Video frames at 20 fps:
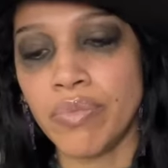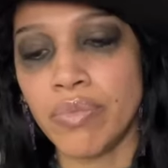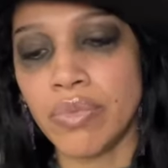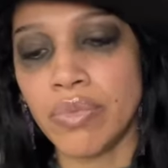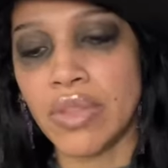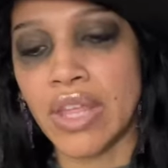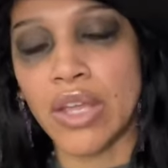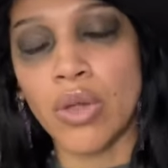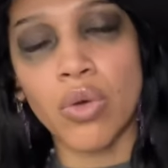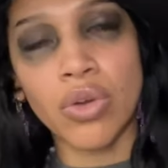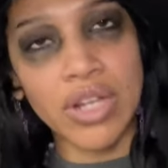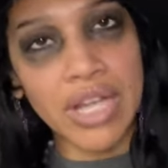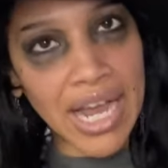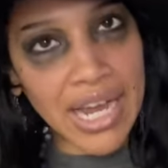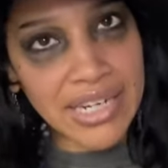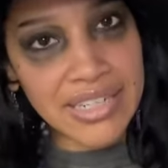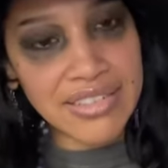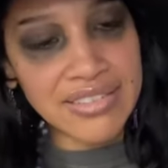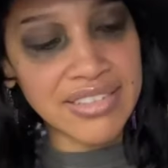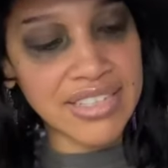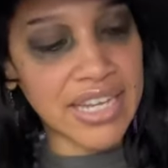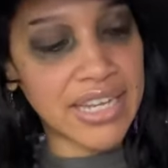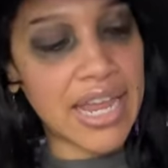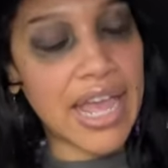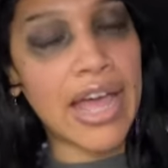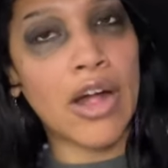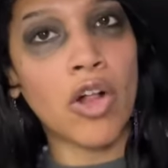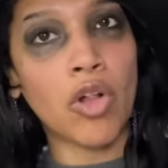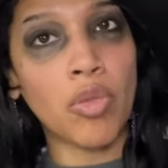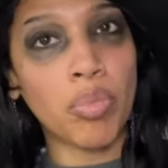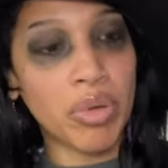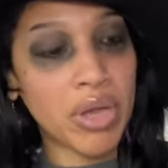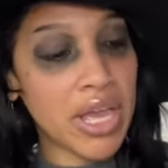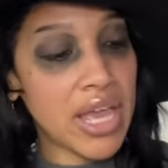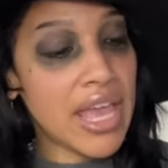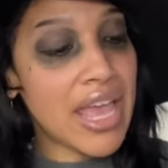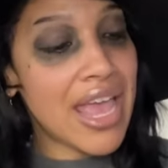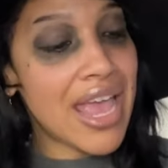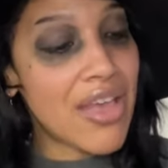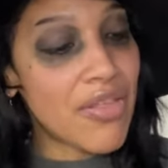They go to guidance to get help.
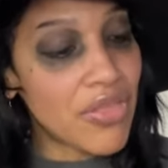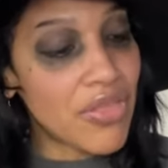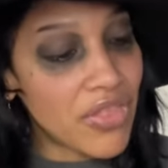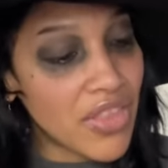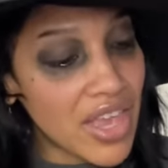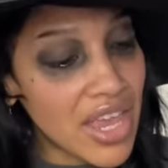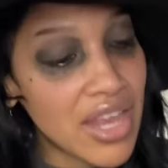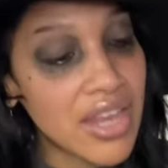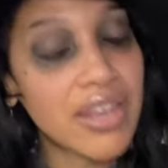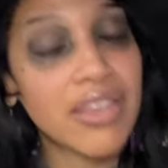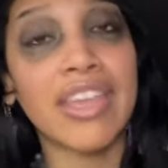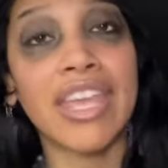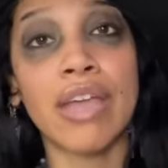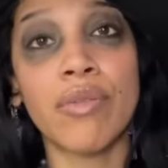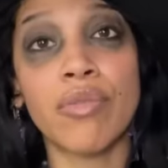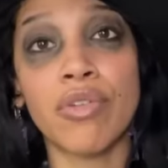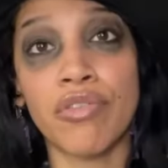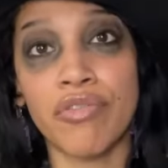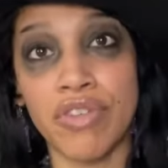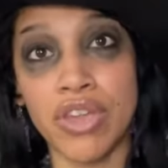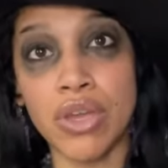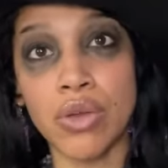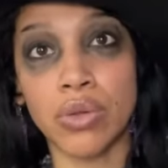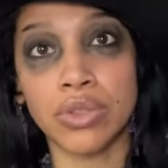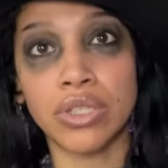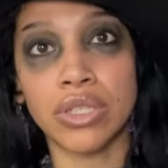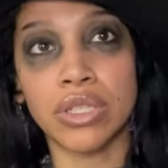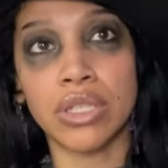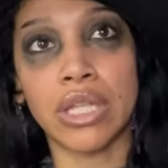And then they get revealed